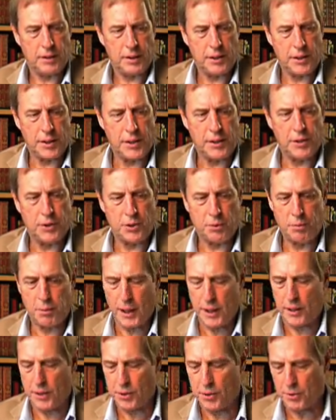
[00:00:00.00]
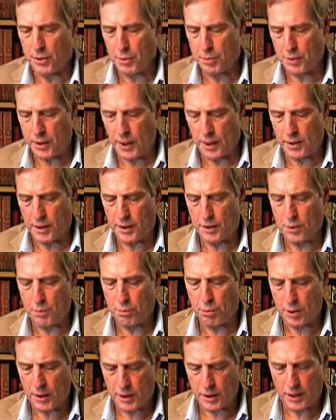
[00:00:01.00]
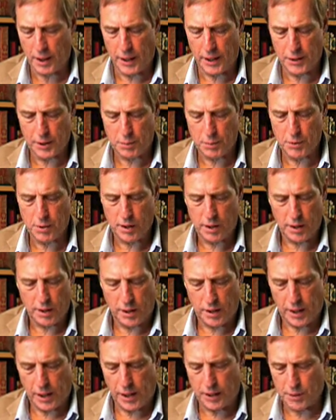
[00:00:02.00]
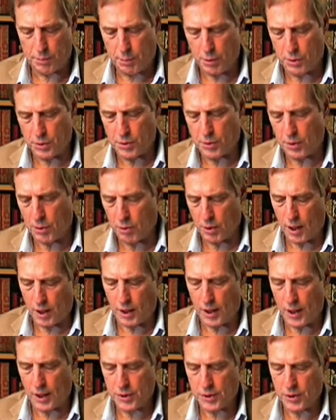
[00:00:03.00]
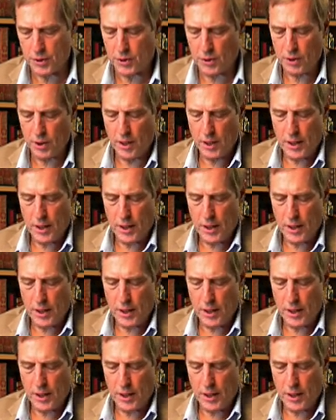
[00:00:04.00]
into manuscripts and into printed items, as opposed to chronological.